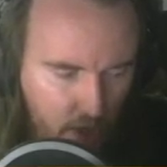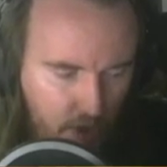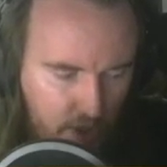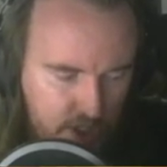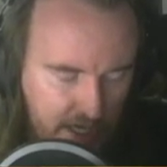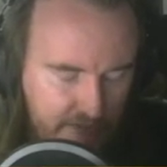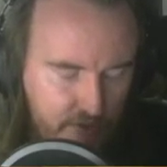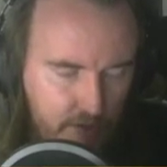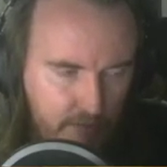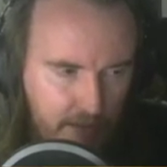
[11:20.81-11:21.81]
We also have
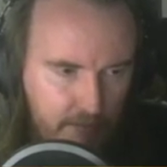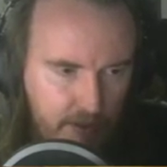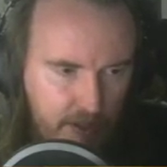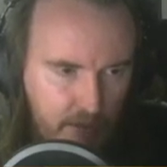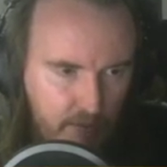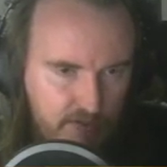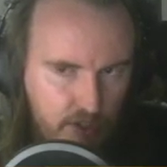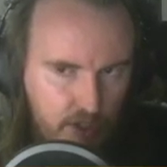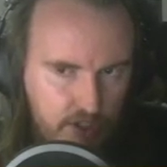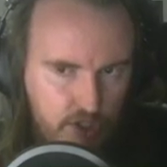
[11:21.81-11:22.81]
to remember that we've
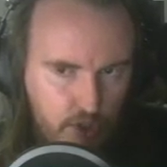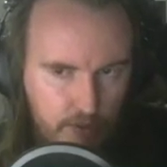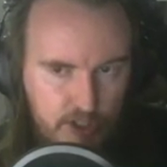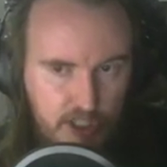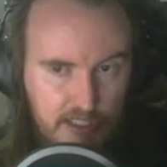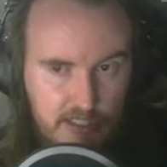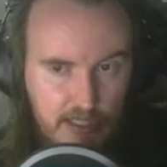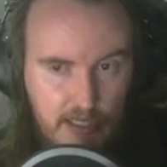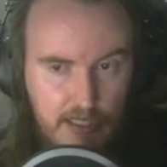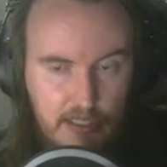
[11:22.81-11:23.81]
still got Storm
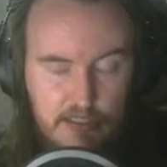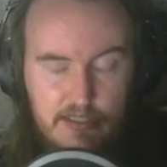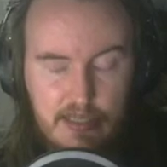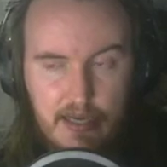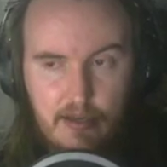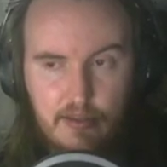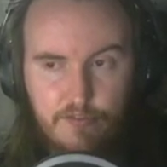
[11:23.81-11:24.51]
Chaser in Standard,